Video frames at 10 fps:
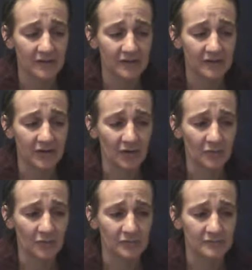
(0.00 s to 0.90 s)
you
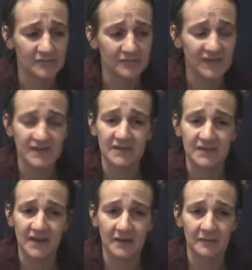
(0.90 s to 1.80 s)
know,
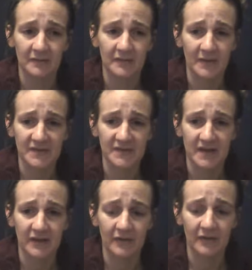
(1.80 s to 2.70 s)
discontent that was
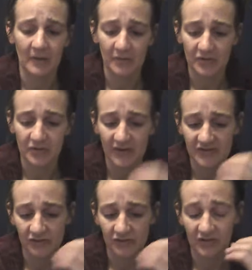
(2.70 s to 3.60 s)
hanging around, but you
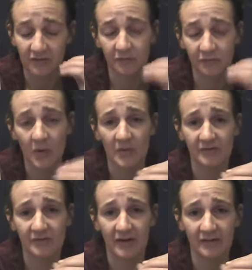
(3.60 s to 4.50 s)
guys are looking forward
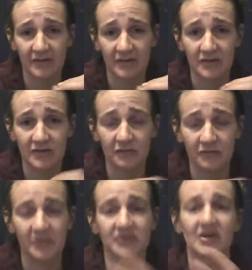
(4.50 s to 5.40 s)
finally. You've
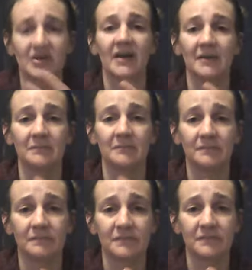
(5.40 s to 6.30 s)
picked your head up,
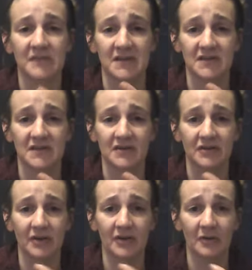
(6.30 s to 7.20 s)
Cancer,
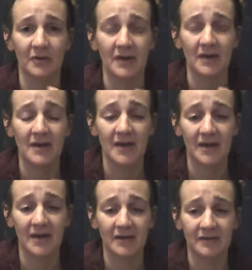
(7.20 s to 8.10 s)

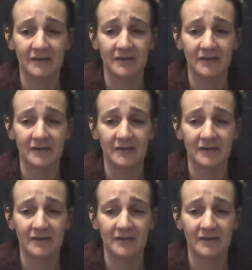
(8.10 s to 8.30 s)
and